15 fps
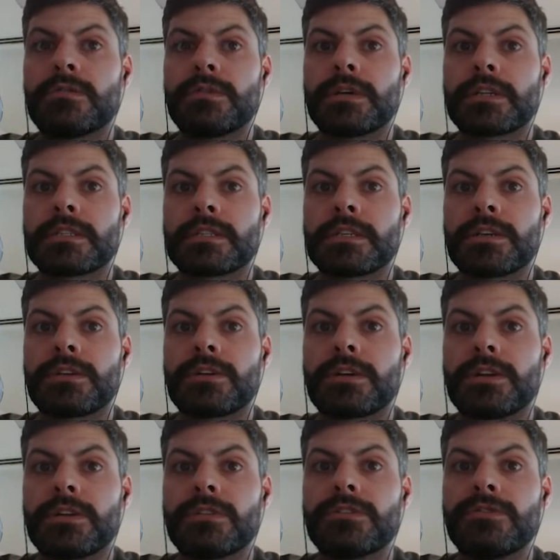we consider a
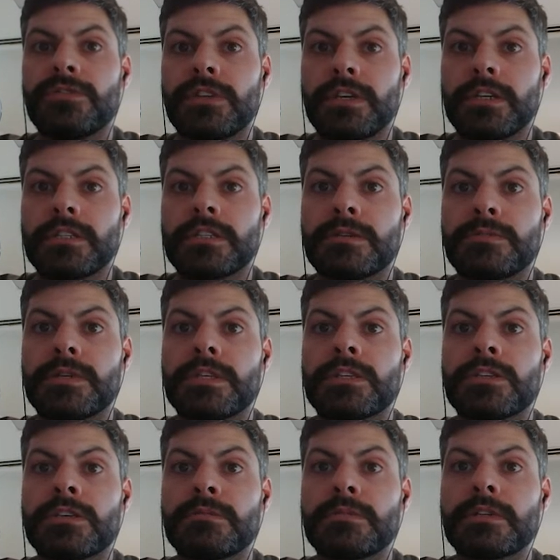node V to be
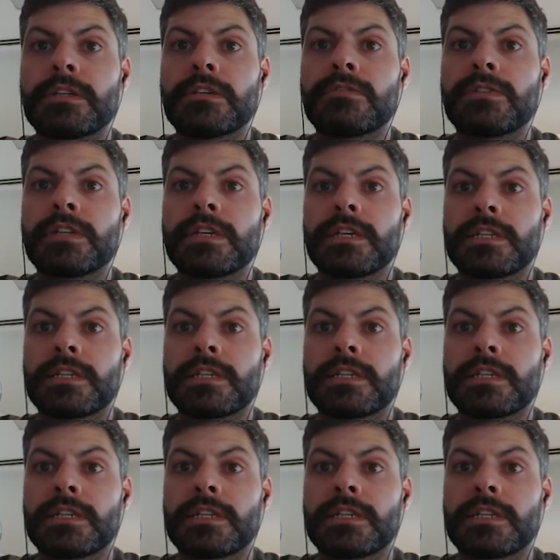cumulatively